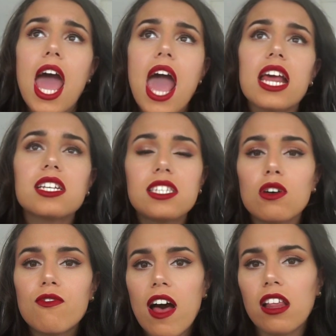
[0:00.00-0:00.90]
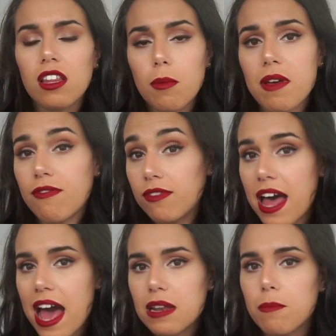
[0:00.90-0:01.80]
it still fell a little bit
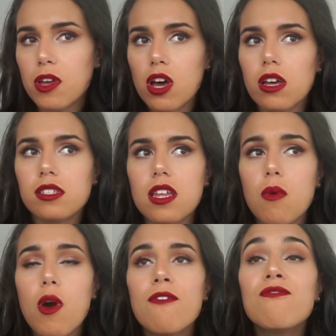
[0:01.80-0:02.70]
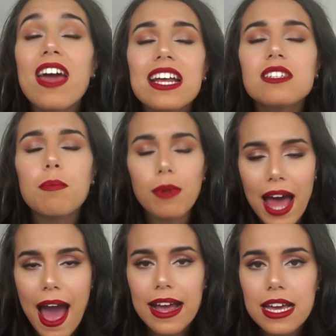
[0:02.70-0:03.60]
flat because there were fade to
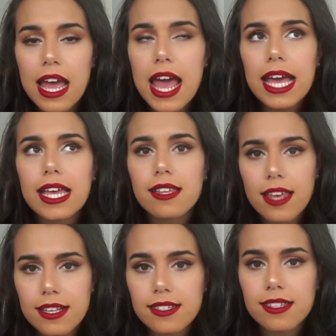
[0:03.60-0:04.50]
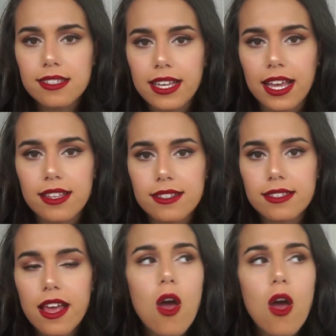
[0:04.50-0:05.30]
black kiss scenes.